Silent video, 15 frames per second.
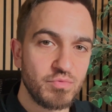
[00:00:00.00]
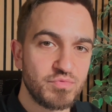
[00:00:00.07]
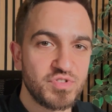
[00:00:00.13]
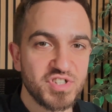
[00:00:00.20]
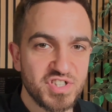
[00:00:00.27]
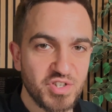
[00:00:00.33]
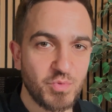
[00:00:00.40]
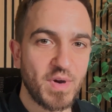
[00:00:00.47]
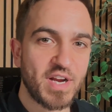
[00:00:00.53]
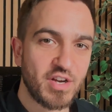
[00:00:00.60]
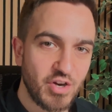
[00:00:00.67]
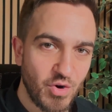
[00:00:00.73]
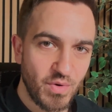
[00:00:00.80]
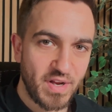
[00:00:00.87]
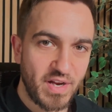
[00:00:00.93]
just a quick
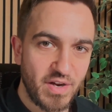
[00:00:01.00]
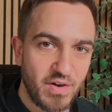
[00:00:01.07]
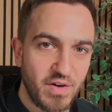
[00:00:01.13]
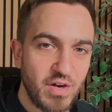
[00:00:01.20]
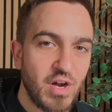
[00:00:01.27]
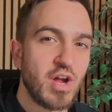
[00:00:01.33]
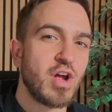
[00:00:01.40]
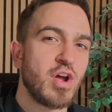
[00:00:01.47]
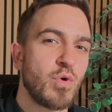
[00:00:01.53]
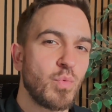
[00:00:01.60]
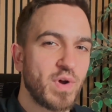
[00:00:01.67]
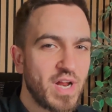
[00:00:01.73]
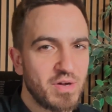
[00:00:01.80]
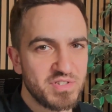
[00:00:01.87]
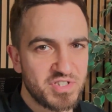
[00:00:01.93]
note here.
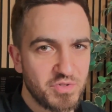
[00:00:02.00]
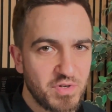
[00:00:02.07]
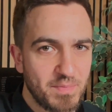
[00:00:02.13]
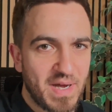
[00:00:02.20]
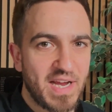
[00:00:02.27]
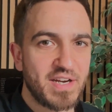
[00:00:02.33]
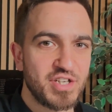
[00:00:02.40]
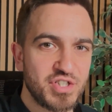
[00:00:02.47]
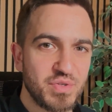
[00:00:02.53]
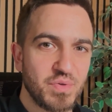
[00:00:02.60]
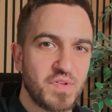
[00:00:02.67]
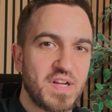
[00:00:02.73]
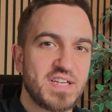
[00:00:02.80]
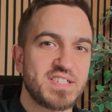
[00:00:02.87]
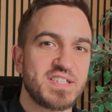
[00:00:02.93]
When I was doing my initial
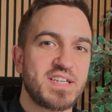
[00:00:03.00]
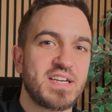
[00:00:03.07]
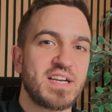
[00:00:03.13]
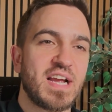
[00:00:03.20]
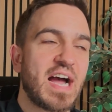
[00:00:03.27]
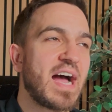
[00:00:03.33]
testing,